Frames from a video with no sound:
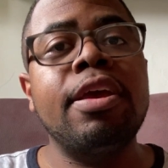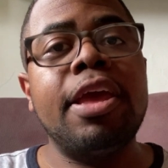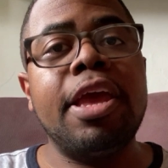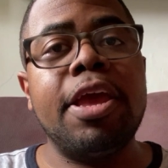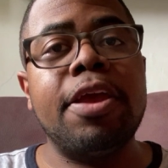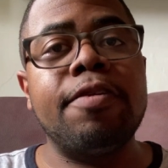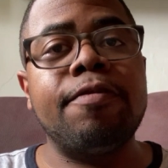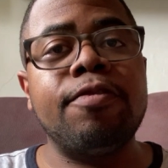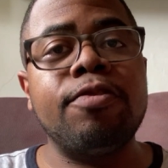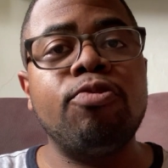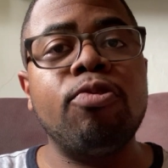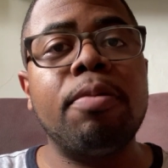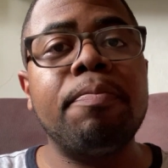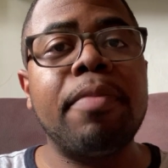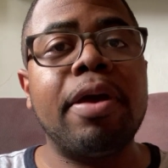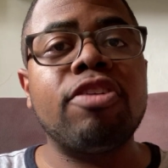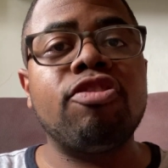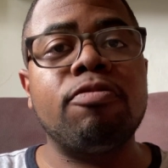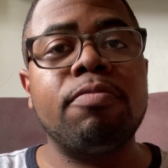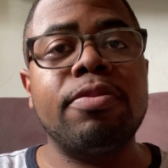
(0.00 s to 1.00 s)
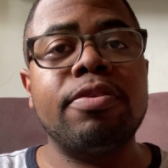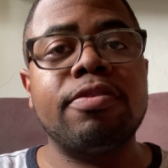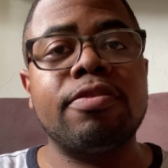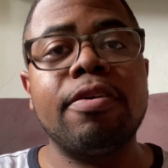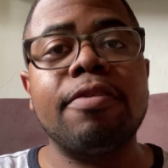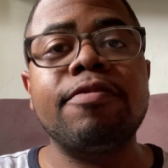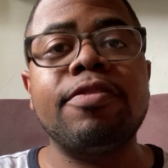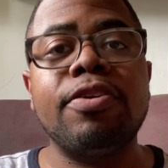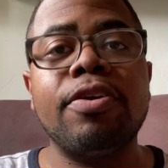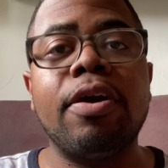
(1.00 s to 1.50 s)
if you do a measurement
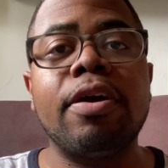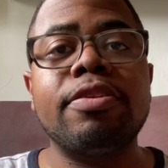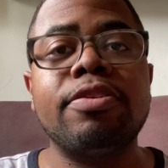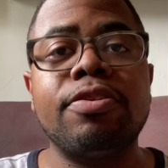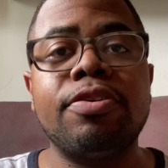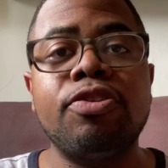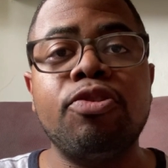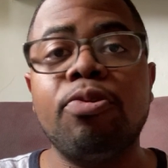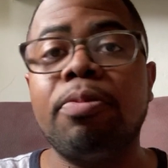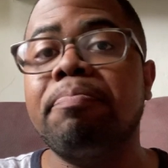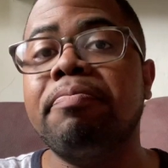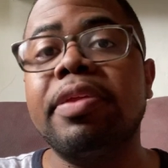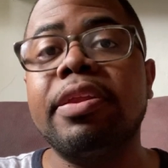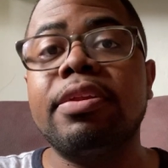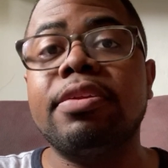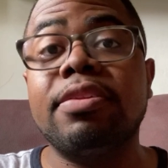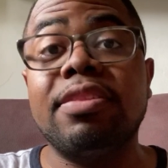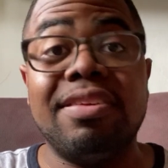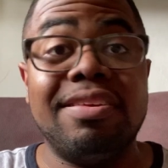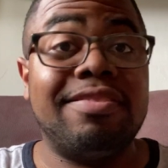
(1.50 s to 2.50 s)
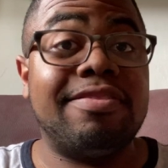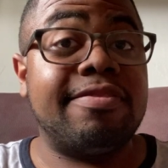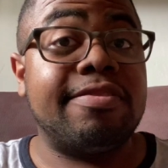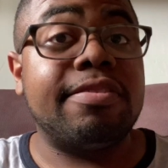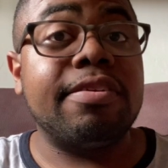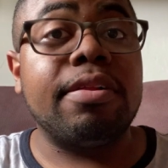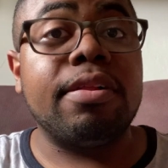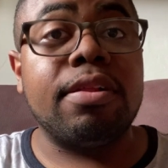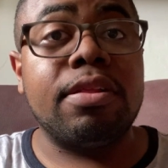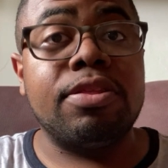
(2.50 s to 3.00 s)
of the other, you immediately
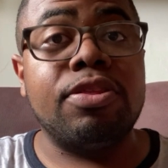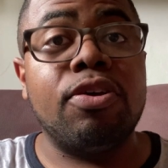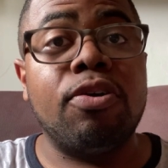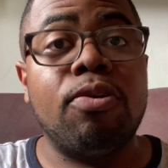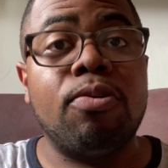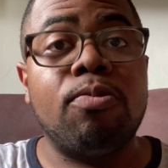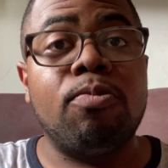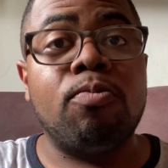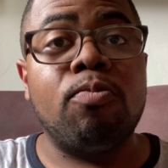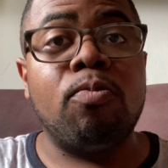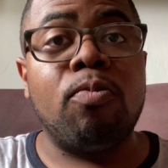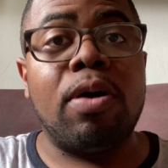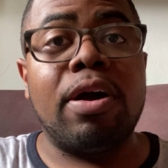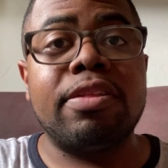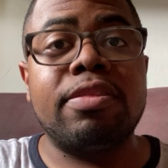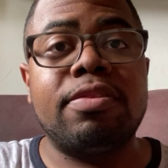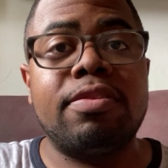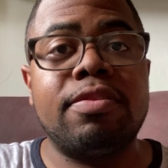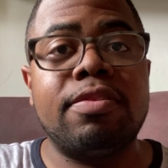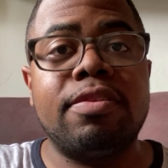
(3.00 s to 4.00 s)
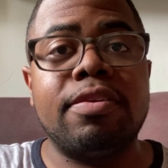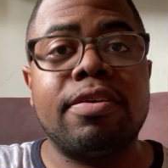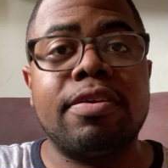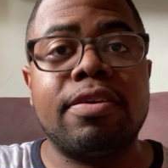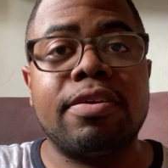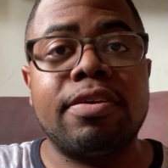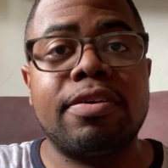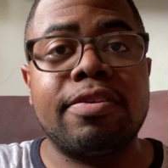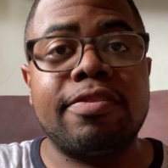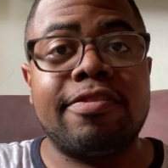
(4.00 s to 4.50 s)
still know what
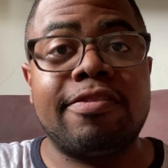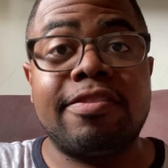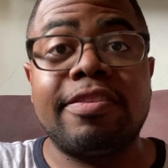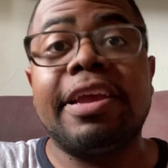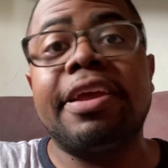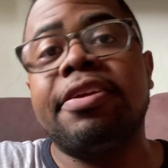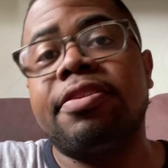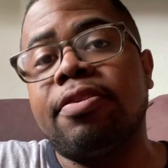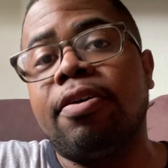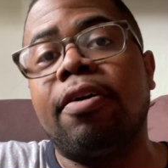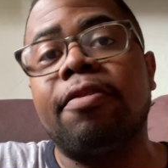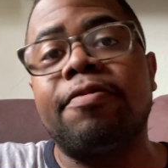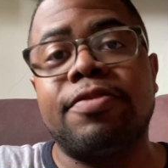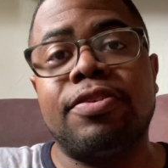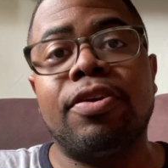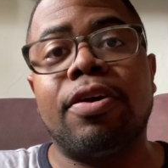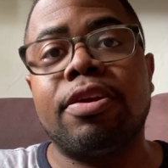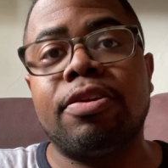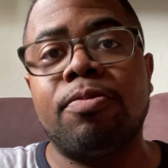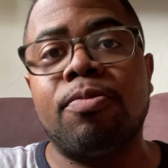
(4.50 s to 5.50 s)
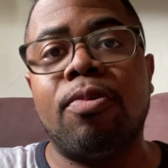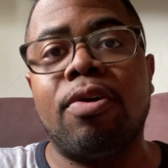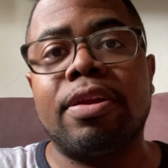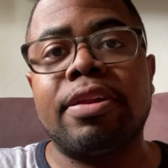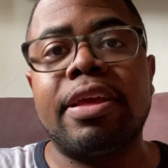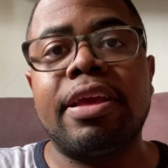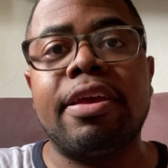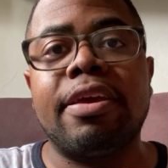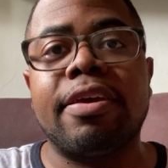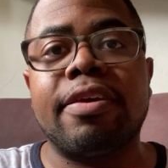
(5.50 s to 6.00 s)
the state of the other
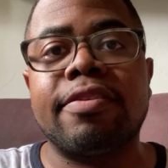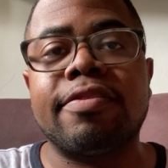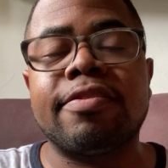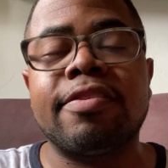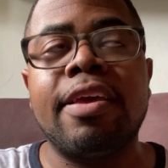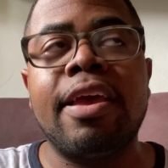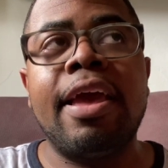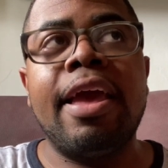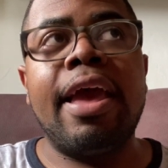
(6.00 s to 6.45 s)
one is.